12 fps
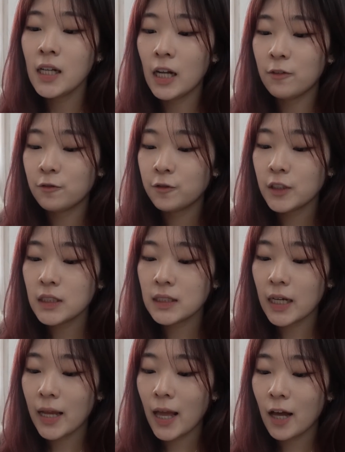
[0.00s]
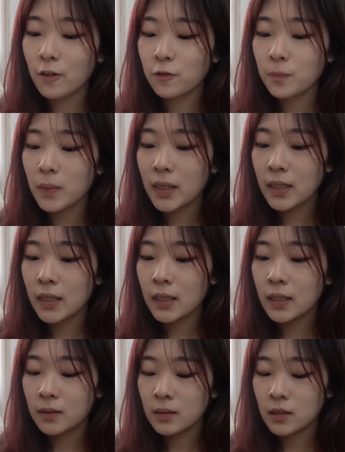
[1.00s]
And first I have
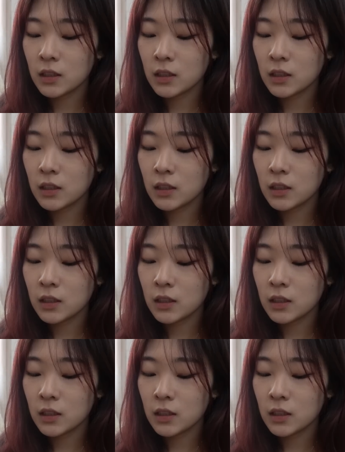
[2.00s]
my